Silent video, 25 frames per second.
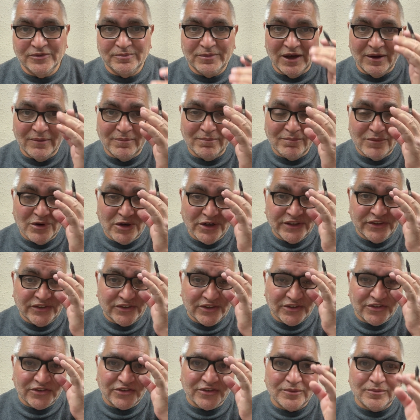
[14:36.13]
But my
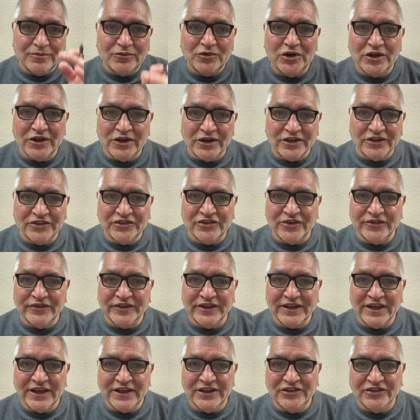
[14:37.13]
system works on the
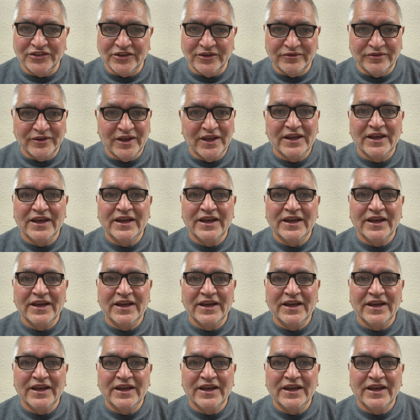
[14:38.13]
case of,